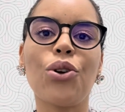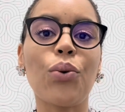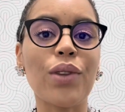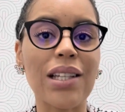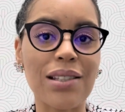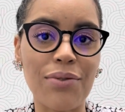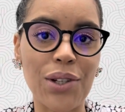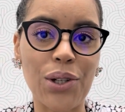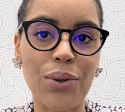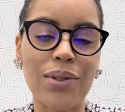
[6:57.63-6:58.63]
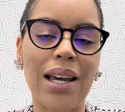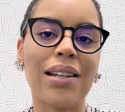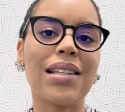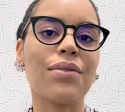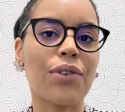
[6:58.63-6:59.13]
these videos and
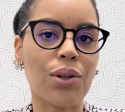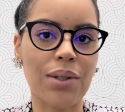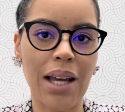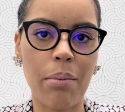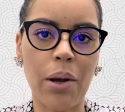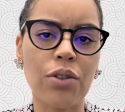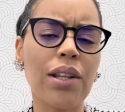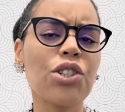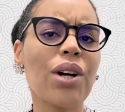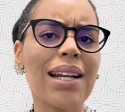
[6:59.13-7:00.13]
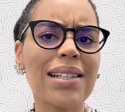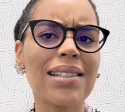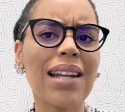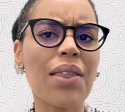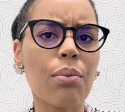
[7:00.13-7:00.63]
these videos coming on so that you
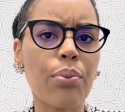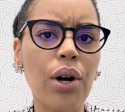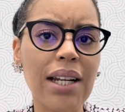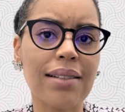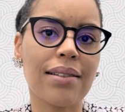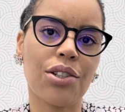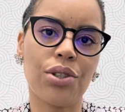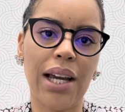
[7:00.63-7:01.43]
understand the products that you're